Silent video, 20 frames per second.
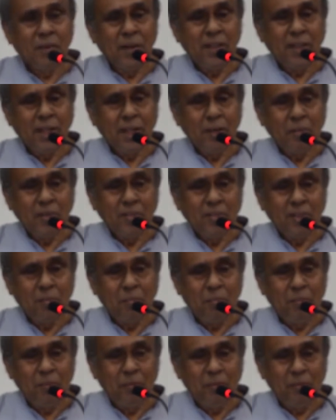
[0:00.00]
my time is
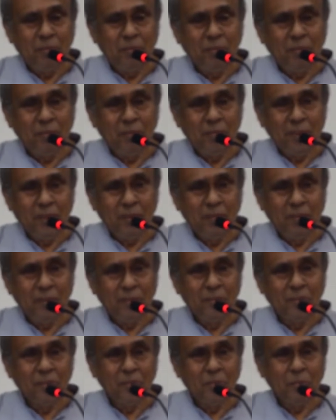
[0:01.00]
up,
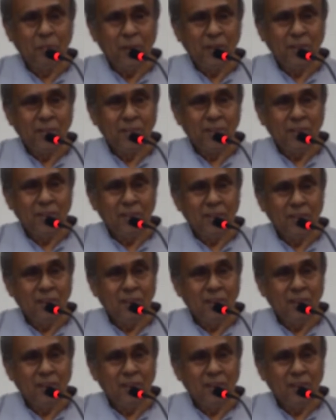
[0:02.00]
even though space, so